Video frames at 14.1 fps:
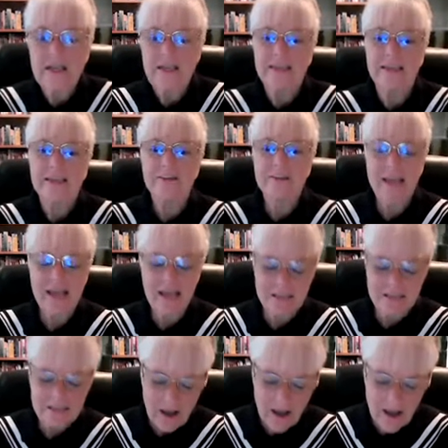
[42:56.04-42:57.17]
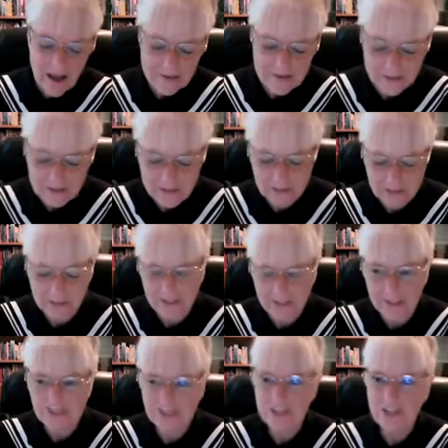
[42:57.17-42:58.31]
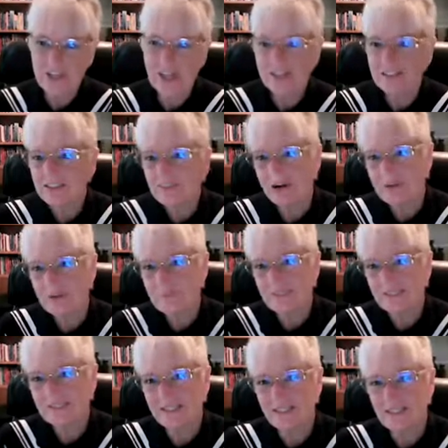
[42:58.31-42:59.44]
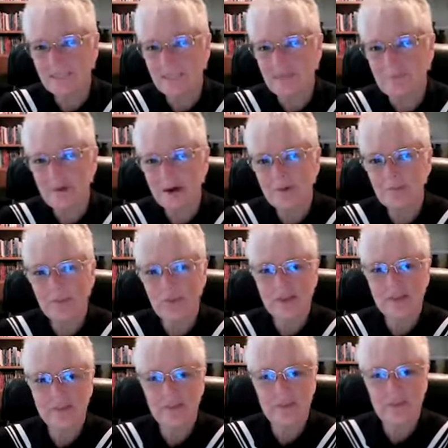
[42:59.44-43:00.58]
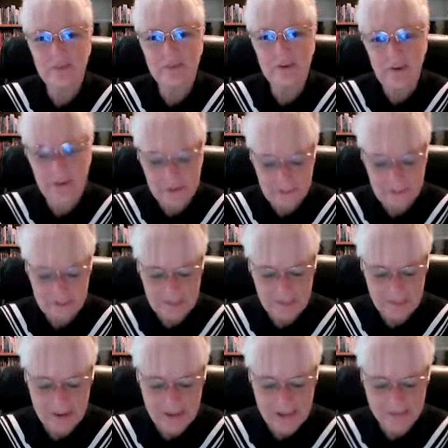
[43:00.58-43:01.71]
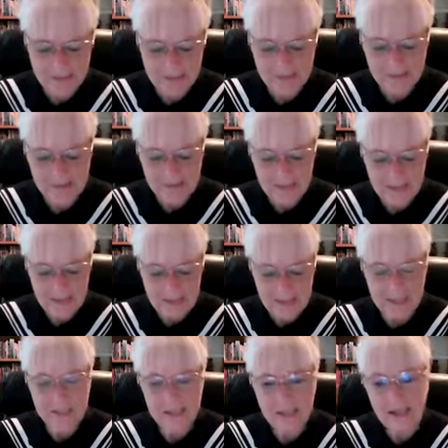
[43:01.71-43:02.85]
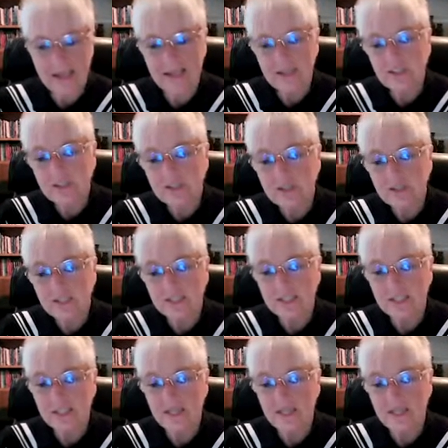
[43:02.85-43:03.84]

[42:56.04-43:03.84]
The internet is also going to continue to challenge our ability to keep up with current best practice. And it certainly is going